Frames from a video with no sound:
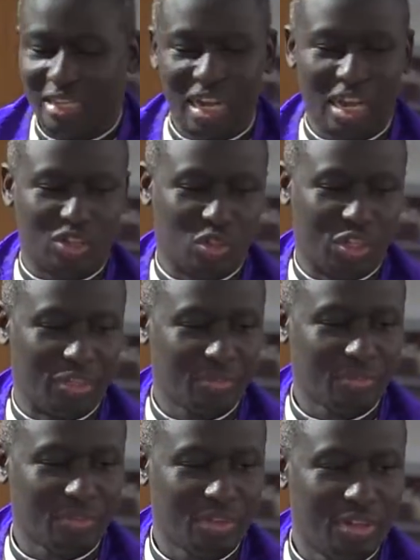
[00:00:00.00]
adultery.
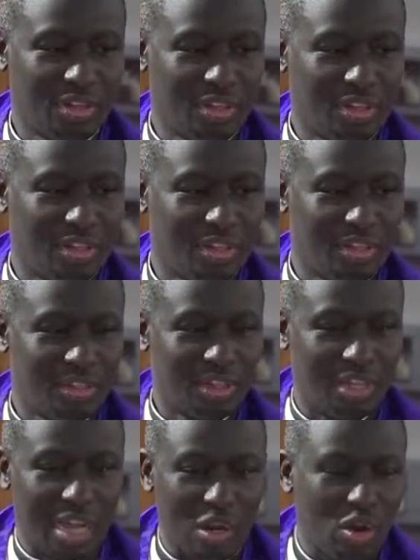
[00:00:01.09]

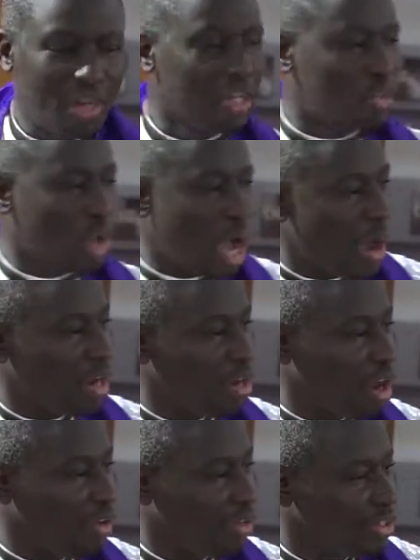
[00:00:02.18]
According to our
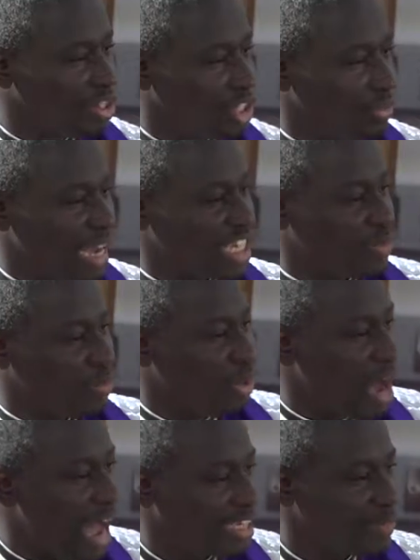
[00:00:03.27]
law, she must be
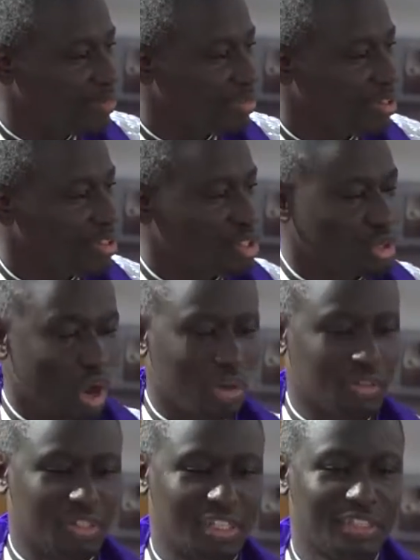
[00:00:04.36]
what?
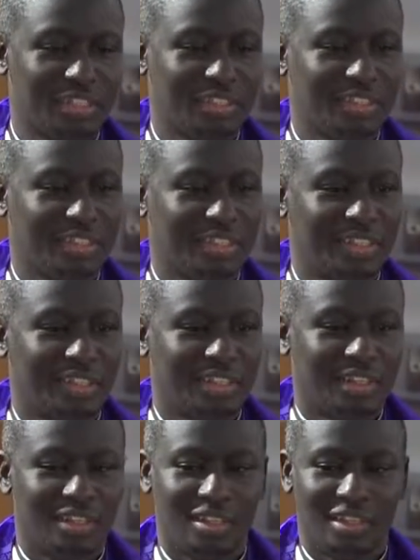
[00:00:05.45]
Stoned.
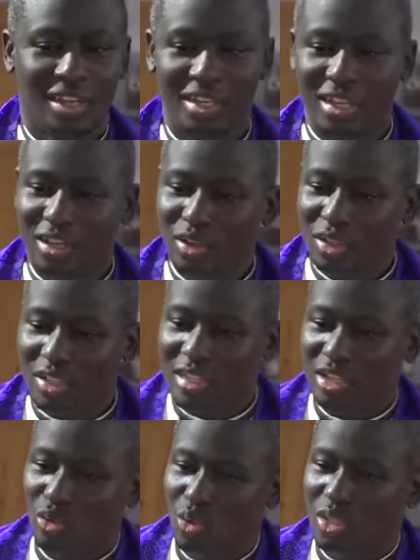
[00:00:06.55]
And I know
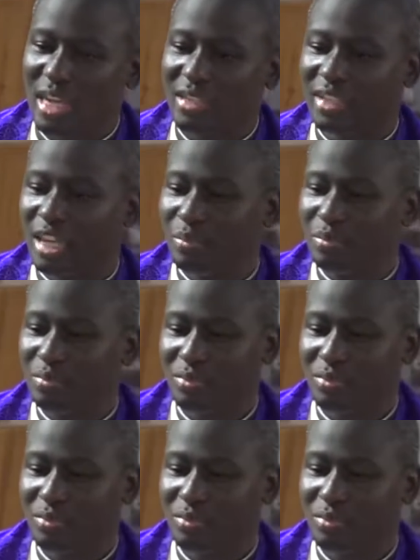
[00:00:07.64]
Jesus looks at them